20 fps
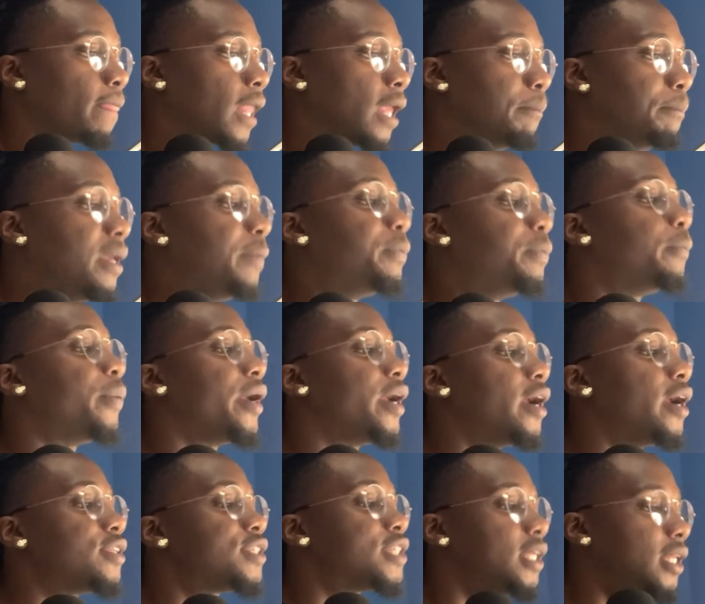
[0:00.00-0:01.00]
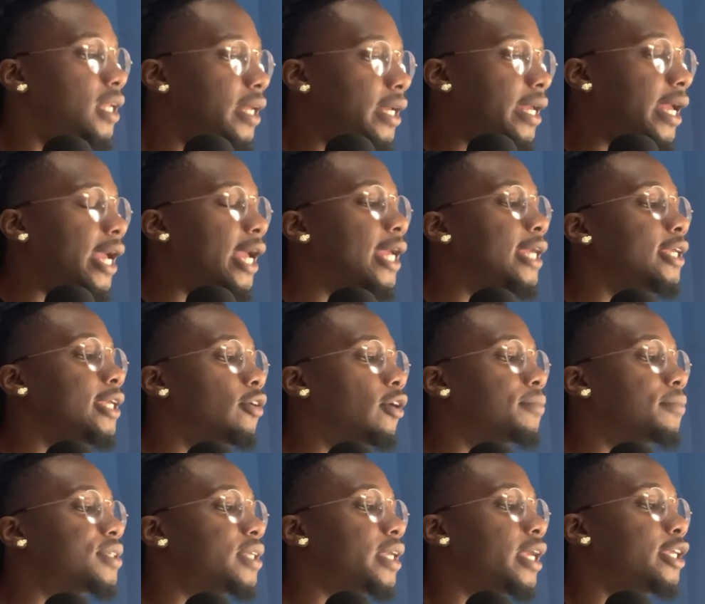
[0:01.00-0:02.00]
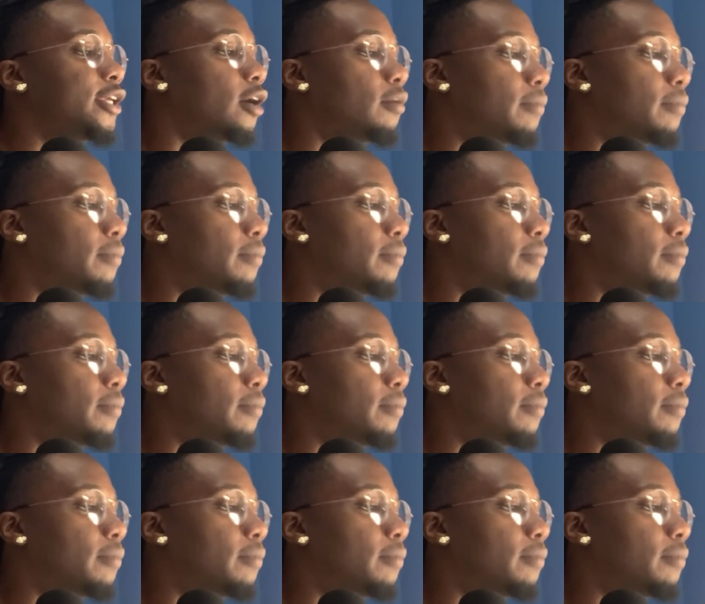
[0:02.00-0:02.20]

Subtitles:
Be prepared to look at, you know what I'm saying, your